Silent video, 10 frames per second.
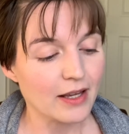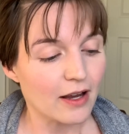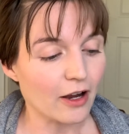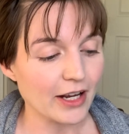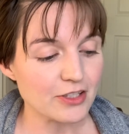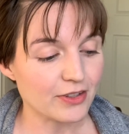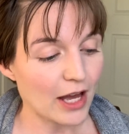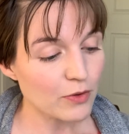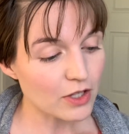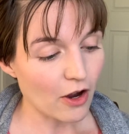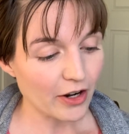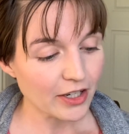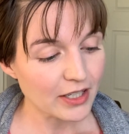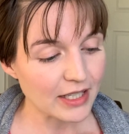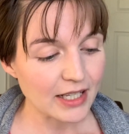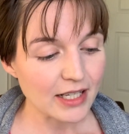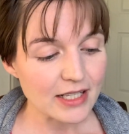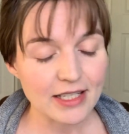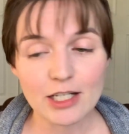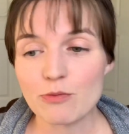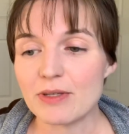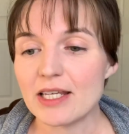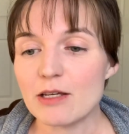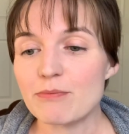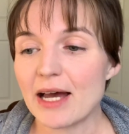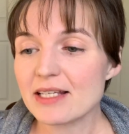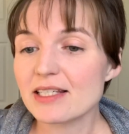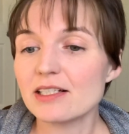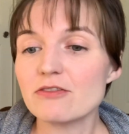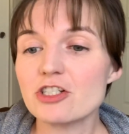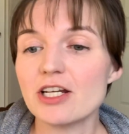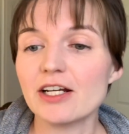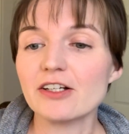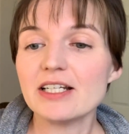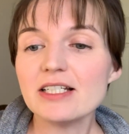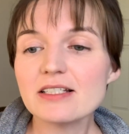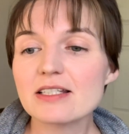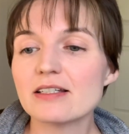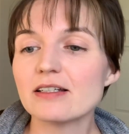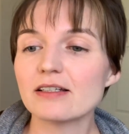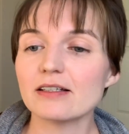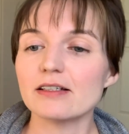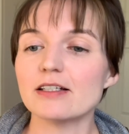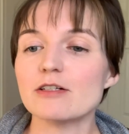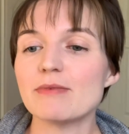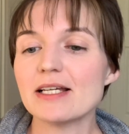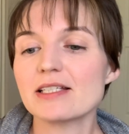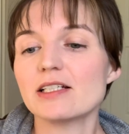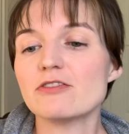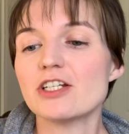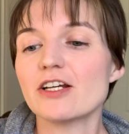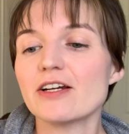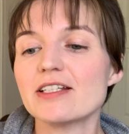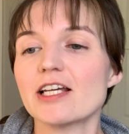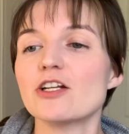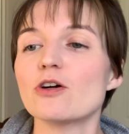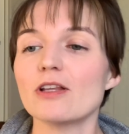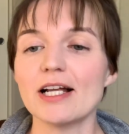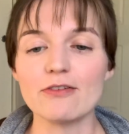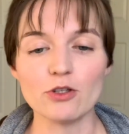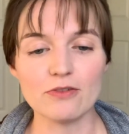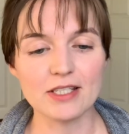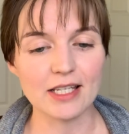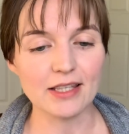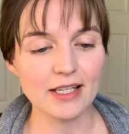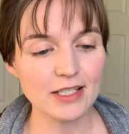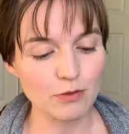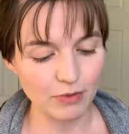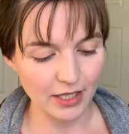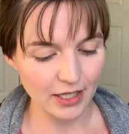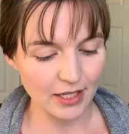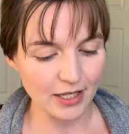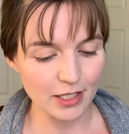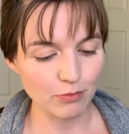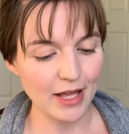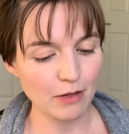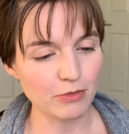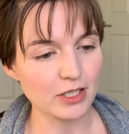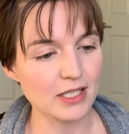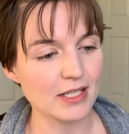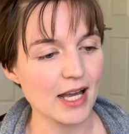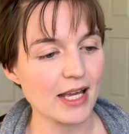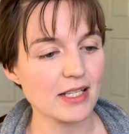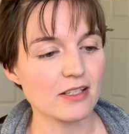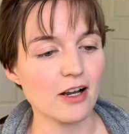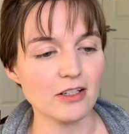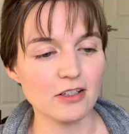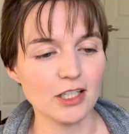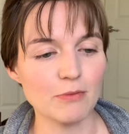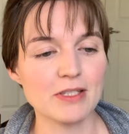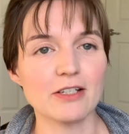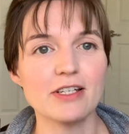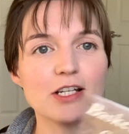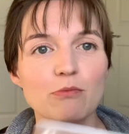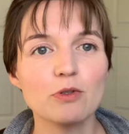all right, so that was R. E is gonna be Basket of Cherries. Basket of Cherries, I know a lot of you have seen this, but it is Blackbird Designs Garden Club Series number